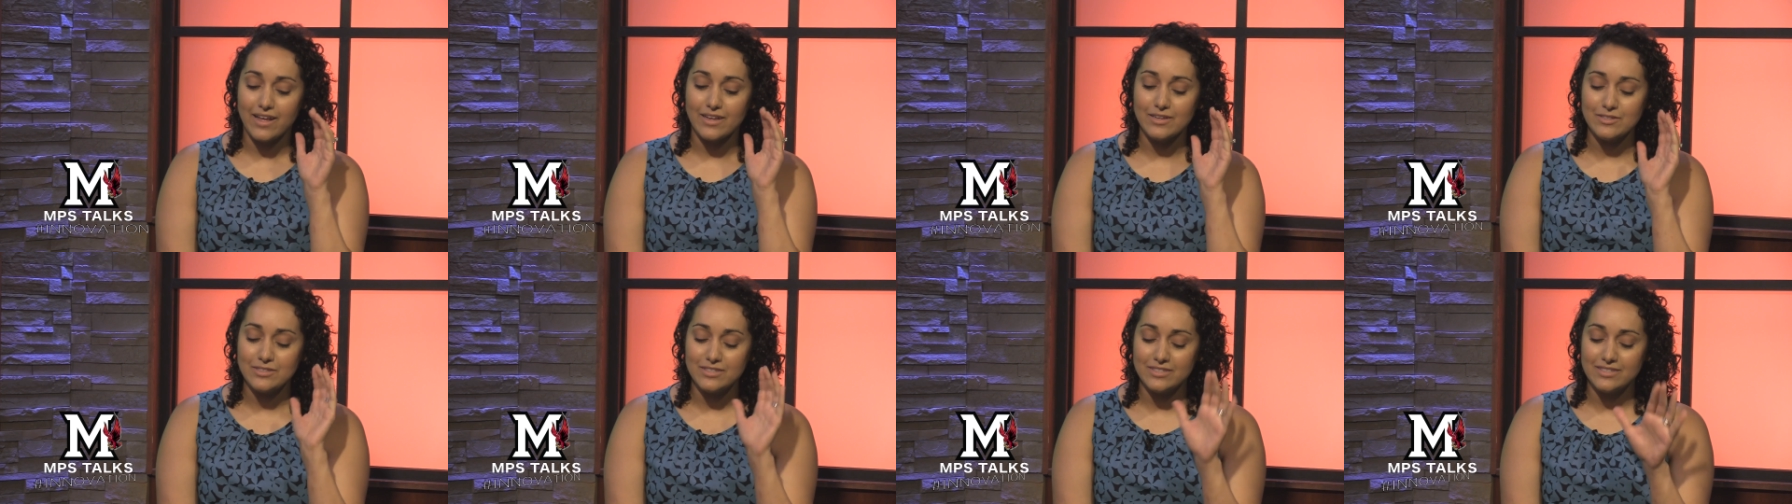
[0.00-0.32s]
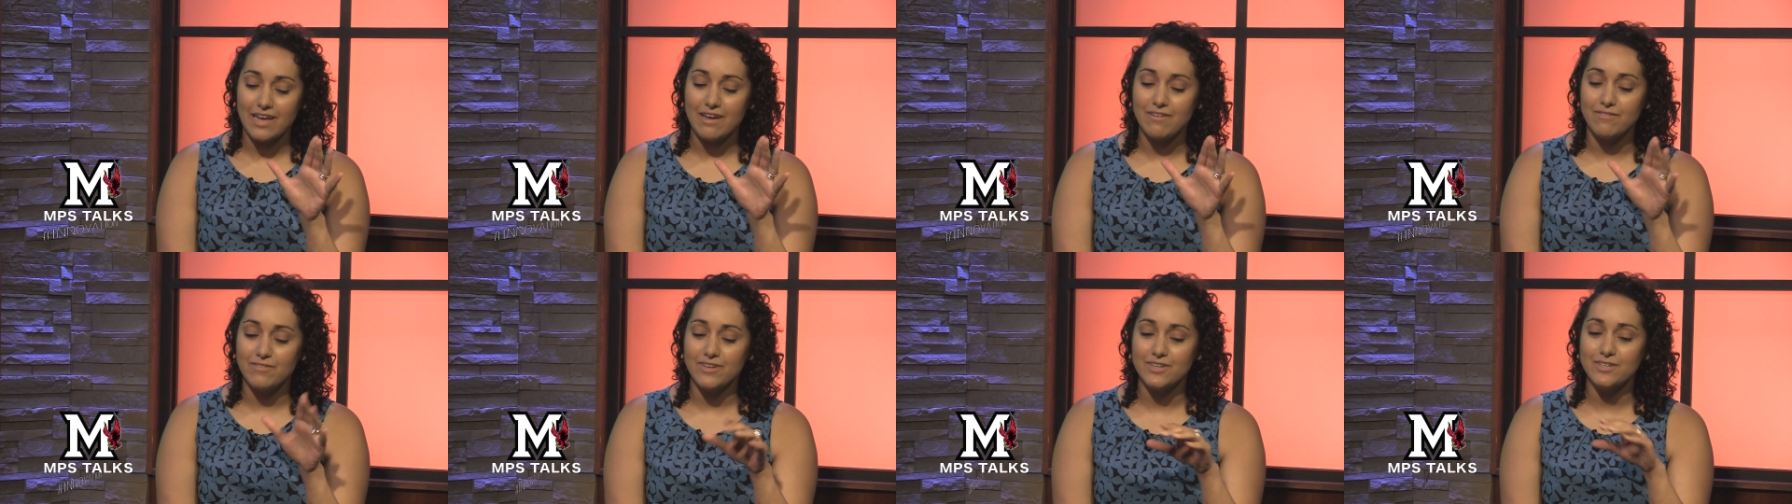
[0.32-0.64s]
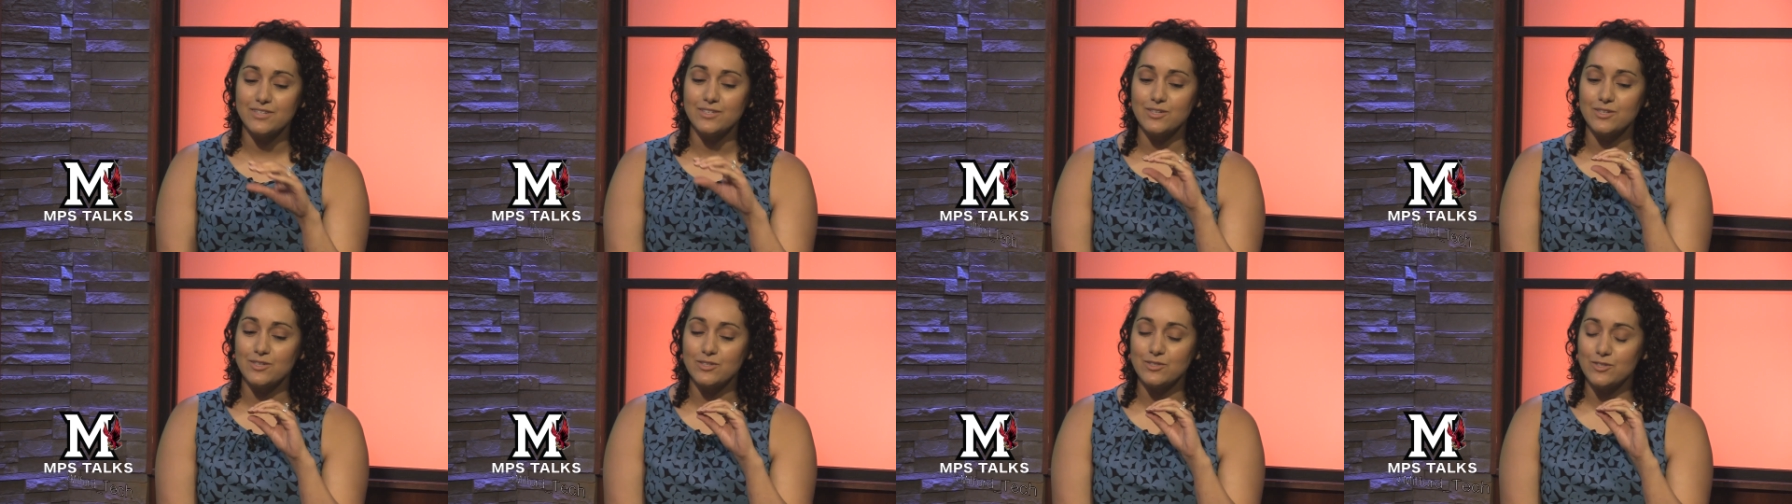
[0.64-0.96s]

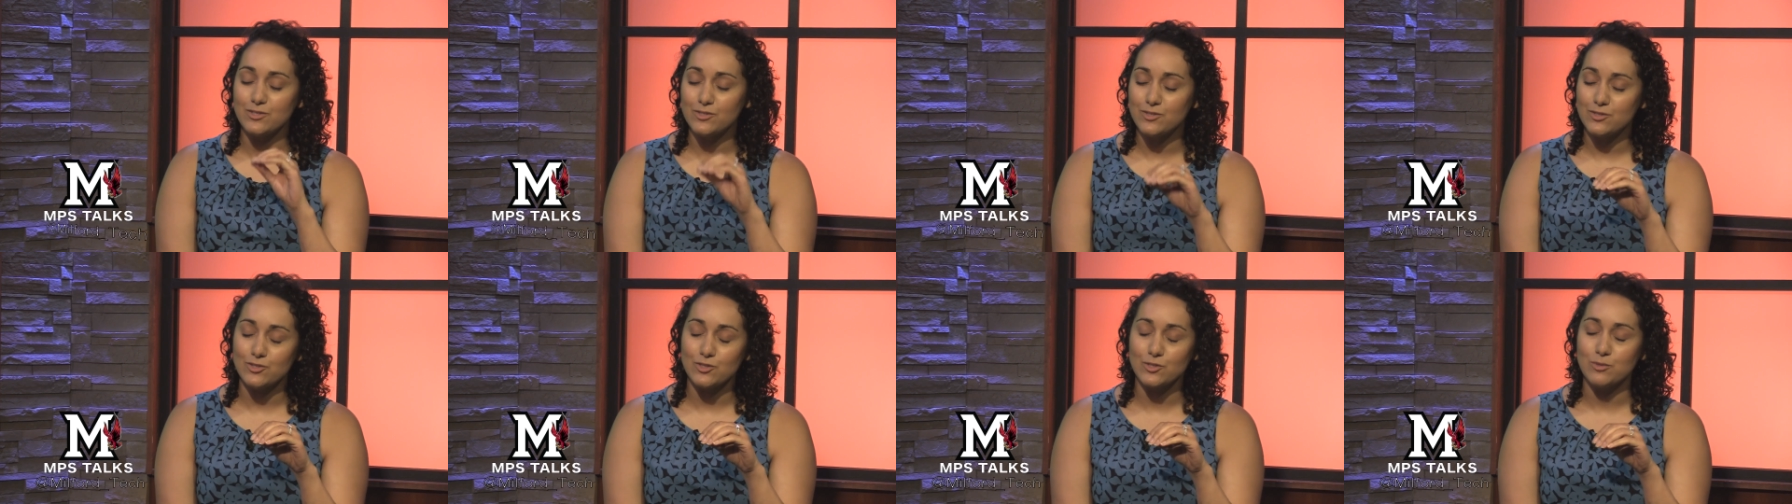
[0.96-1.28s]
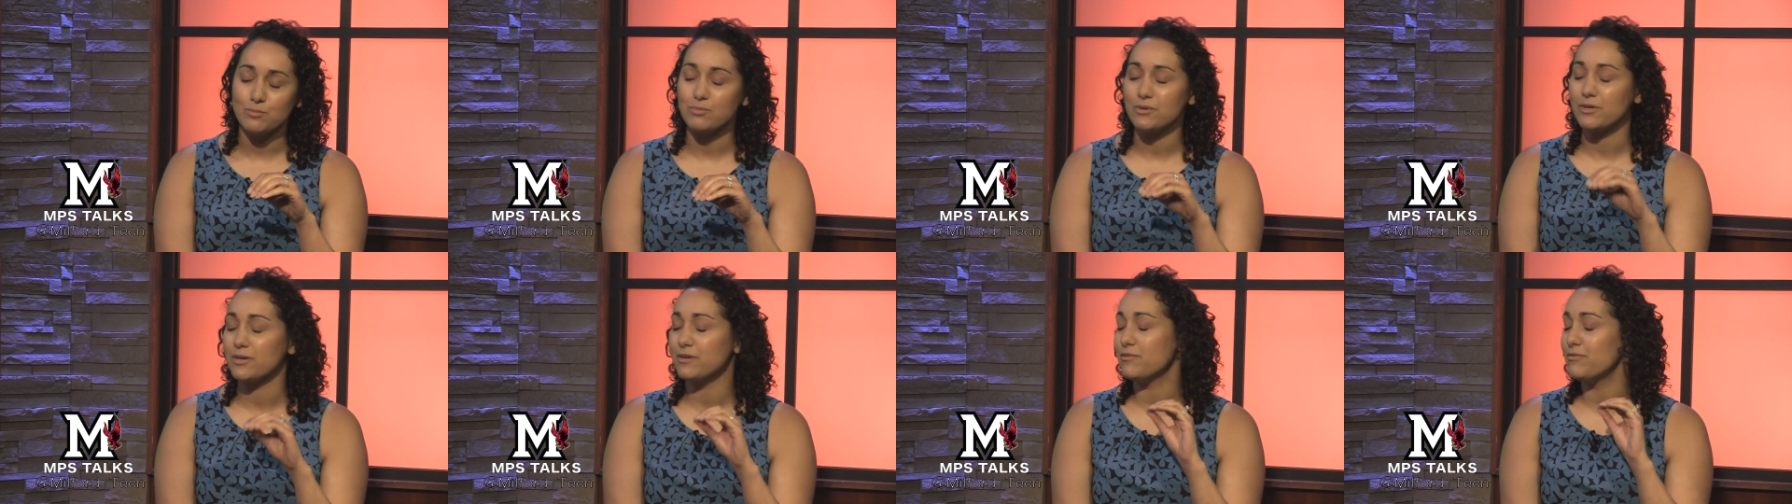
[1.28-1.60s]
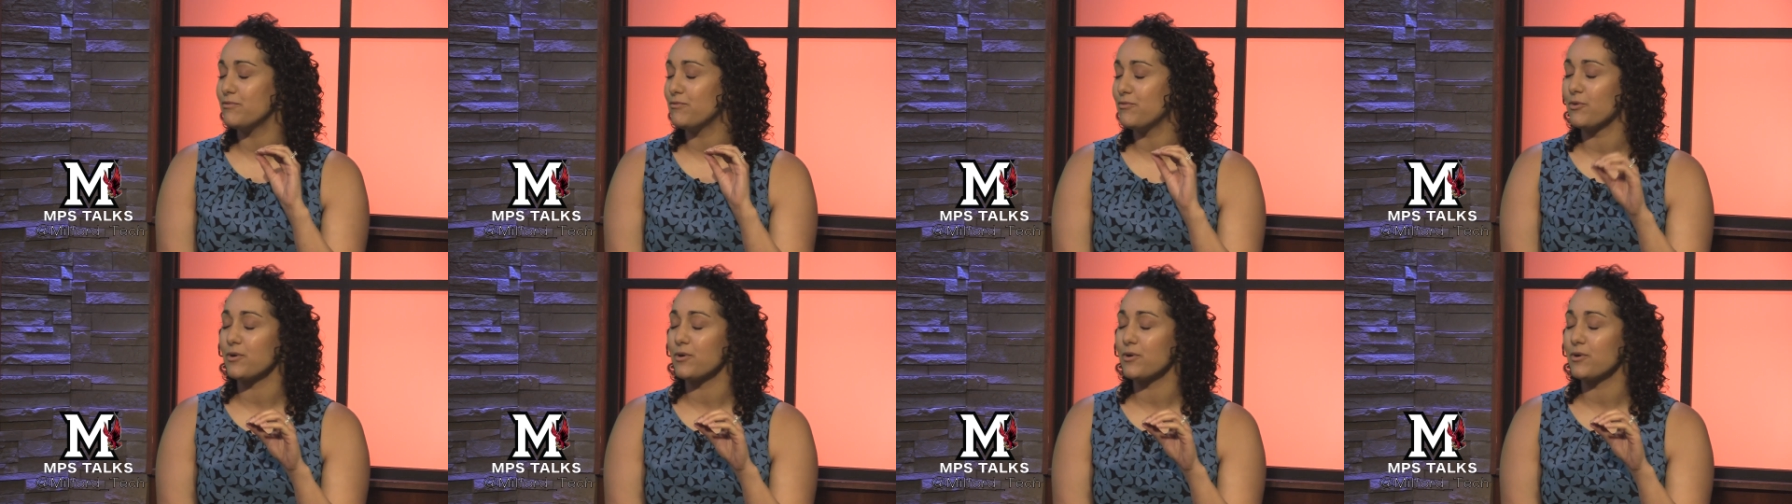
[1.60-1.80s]
seven super